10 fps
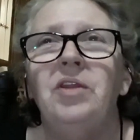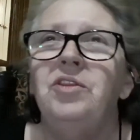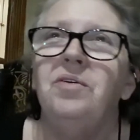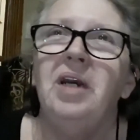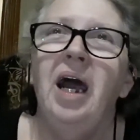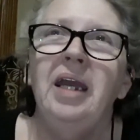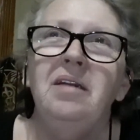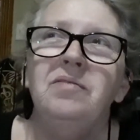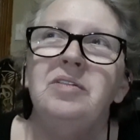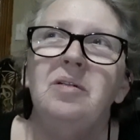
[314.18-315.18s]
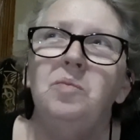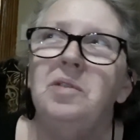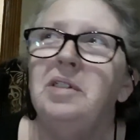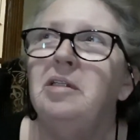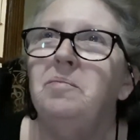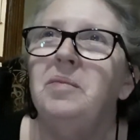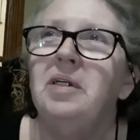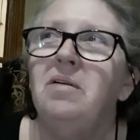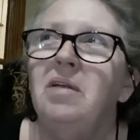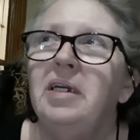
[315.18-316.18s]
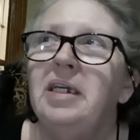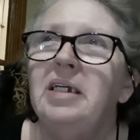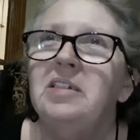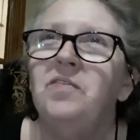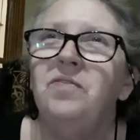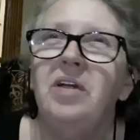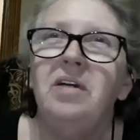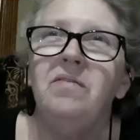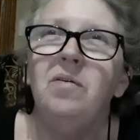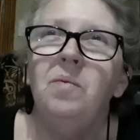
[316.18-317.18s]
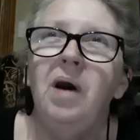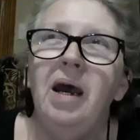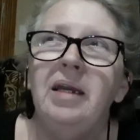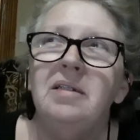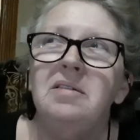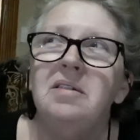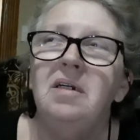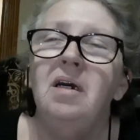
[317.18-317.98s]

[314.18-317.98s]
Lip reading: they're kind of somewhere in the middle, I guess, flavor-wise.